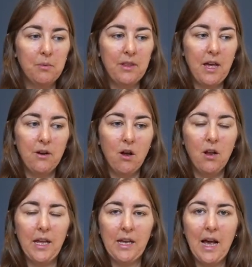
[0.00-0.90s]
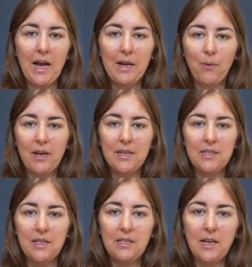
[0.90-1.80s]
but they're not like
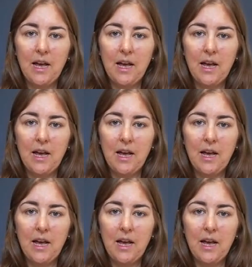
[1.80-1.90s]
high-waisted.